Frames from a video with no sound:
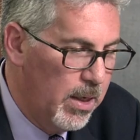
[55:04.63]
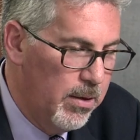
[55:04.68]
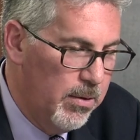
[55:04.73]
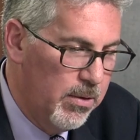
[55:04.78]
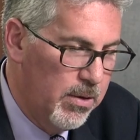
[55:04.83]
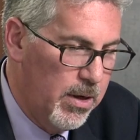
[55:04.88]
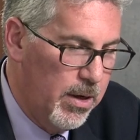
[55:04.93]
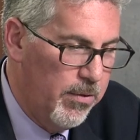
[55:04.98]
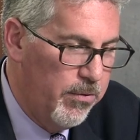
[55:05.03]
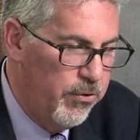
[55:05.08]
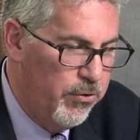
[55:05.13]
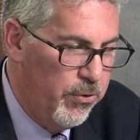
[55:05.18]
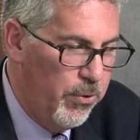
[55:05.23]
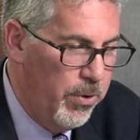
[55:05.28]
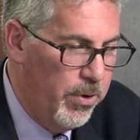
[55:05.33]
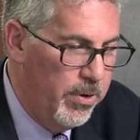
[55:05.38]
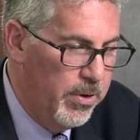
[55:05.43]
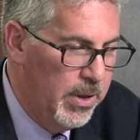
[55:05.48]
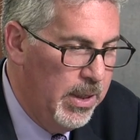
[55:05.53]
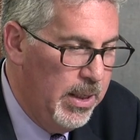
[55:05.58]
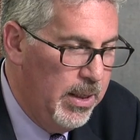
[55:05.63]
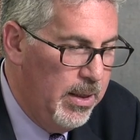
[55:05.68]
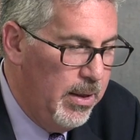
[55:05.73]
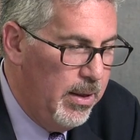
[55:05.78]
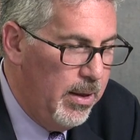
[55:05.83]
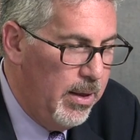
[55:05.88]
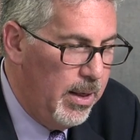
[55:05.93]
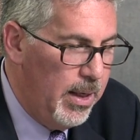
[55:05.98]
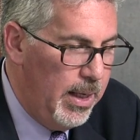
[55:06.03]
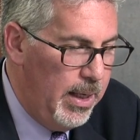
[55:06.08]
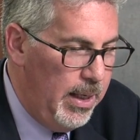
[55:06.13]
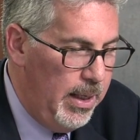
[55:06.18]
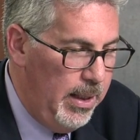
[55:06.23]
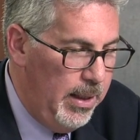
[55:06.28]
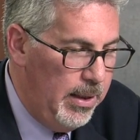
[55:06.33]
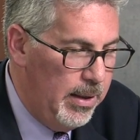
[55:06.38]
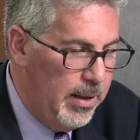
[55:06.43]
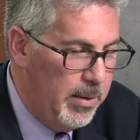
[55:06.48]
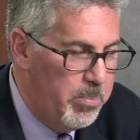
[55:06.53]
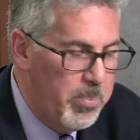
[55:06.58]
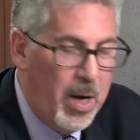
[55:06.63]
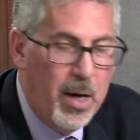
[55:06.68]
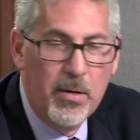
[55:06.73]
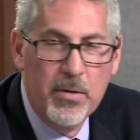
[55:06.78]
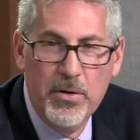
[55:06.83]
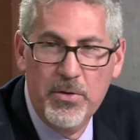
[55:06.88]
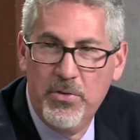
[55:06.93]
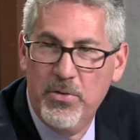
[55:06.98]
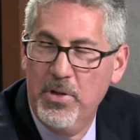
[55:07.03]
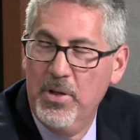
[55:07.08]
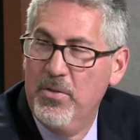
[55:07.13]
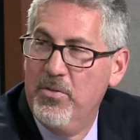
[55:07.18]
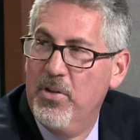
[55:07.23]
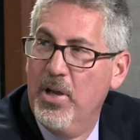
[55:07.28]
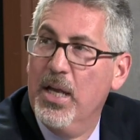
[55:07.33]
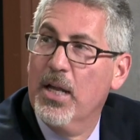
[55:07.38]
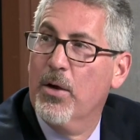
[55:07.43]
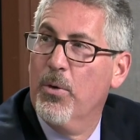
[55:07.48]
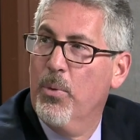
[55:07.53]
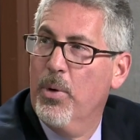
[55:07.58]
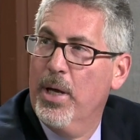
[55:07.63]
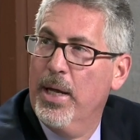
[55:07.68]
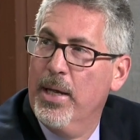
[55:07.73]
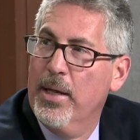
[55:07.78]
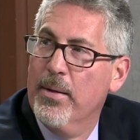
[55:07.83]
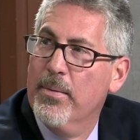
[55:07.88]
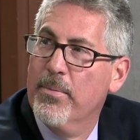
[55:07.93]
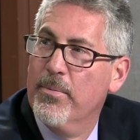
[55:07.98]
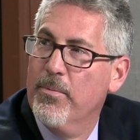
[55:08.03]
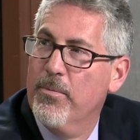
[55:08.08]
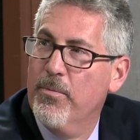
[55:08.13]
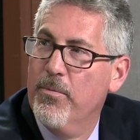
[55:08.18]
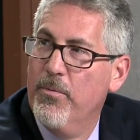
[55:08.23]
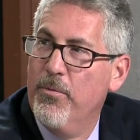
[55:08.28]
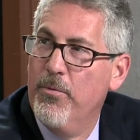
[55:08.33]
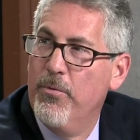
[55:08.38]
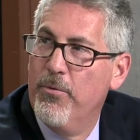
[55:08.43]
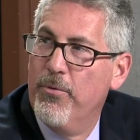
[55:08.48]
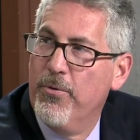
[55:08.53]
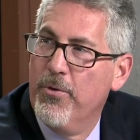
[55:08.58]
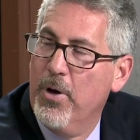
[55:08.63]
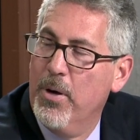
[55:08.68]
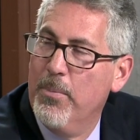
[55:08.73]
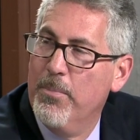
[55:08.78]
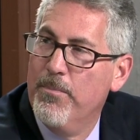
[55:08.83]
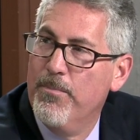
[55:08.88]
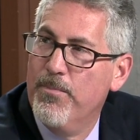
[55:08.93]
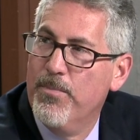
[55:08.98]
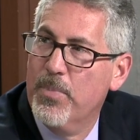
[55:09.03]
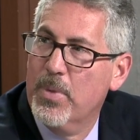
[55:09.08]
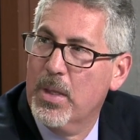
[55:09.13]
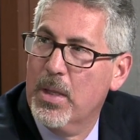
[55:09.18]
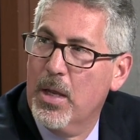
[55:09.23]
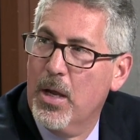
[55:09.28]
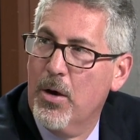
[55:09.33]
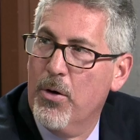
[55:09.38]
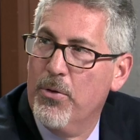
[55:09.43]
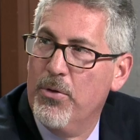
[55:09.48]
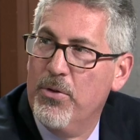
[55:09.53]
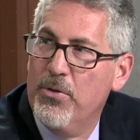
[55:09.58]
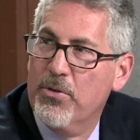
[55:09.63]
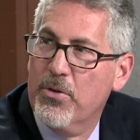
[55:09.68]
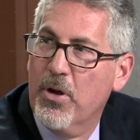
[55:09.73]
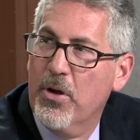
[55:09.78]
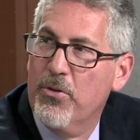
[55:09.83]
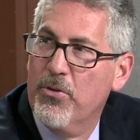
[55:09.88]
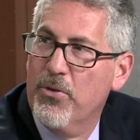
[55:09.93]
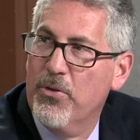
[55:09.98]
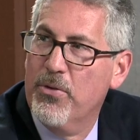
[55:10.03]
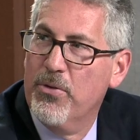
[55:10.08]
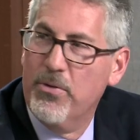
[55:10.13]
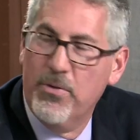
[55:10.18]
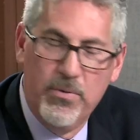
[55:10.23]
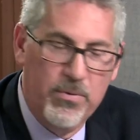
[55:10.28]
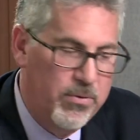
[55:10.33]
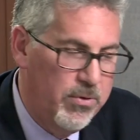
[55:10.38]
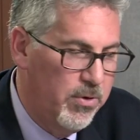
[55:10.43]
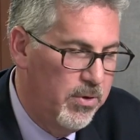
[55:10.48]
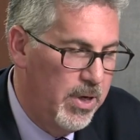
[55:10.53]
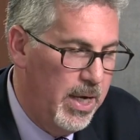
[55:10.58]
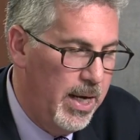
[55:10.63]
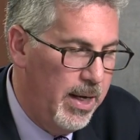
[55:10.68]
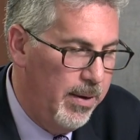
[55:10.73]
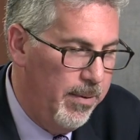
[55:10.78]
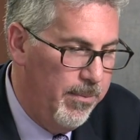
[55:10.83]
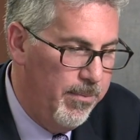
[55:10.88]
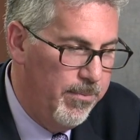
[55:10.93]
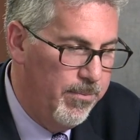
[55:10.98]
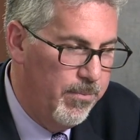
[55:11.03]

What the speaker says: kind of short, a policy takeaway from our discussion today.